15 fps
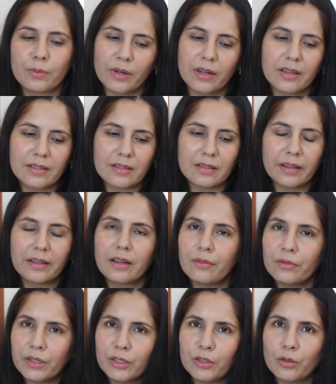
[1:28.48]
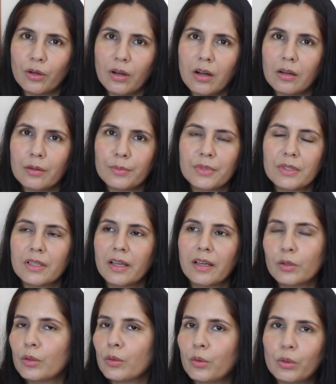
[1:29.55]
well as like covering your arms.
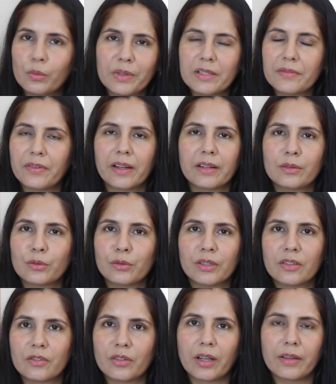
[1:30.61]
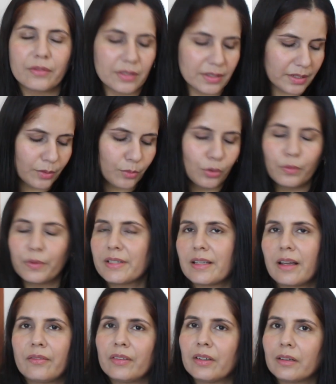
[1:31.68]
You'll always find Korean drivers, they always
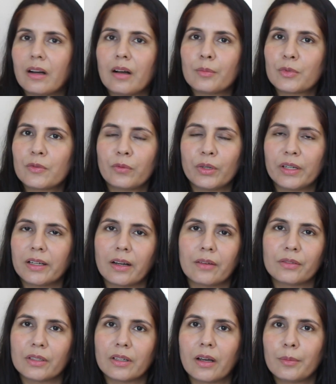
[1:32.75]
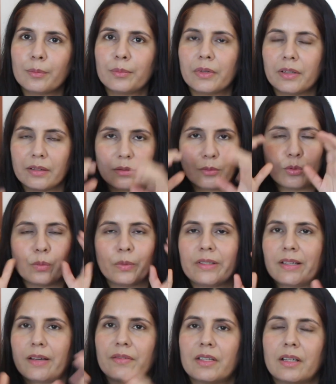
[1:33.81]
have their arms fully covered up. They always
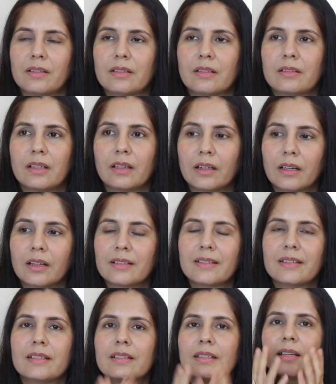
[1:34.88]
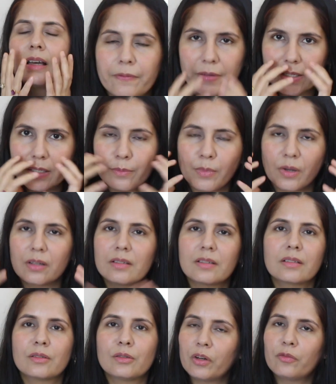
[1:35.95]
have sun sunglasses, face
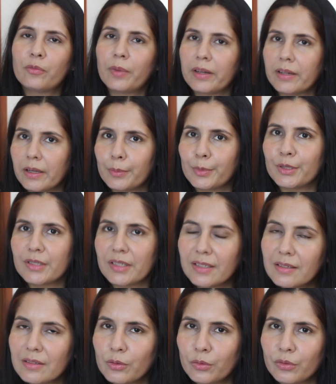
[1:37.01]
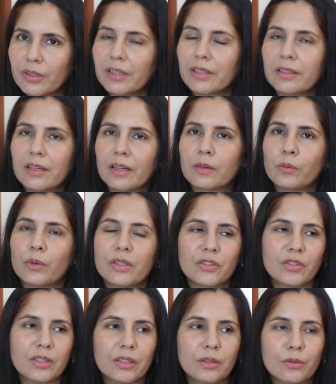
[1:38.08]
mask. One of my neighbors is Korean and when
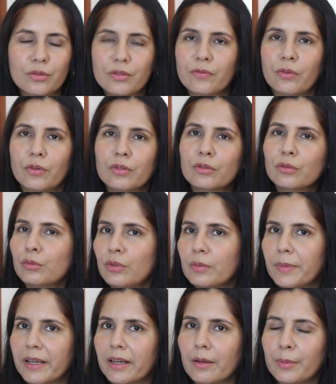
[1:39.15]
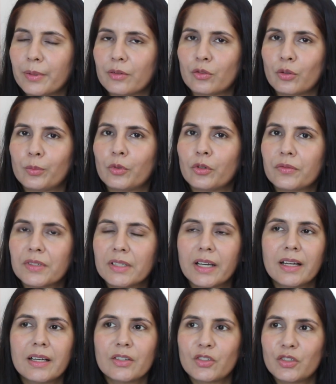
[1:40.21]
she goes for school pickup and drop-offs,
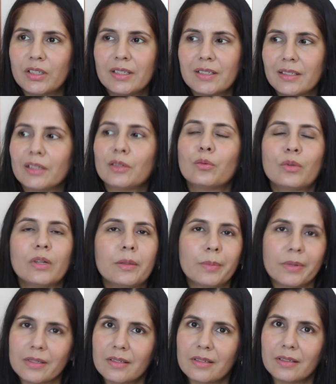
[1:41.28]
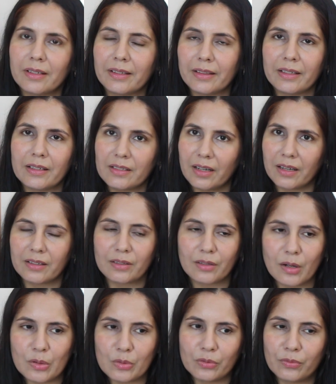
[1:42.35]
she is the only person in the entire
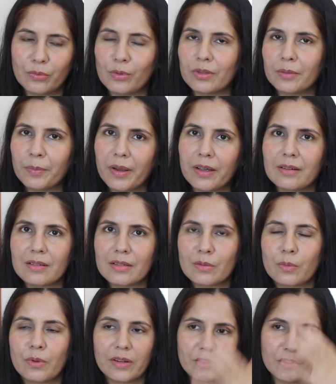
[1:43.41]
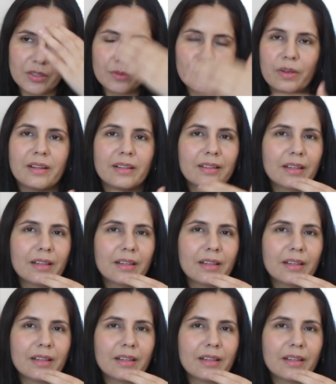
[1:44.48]
crowd of all the parents where she's wearing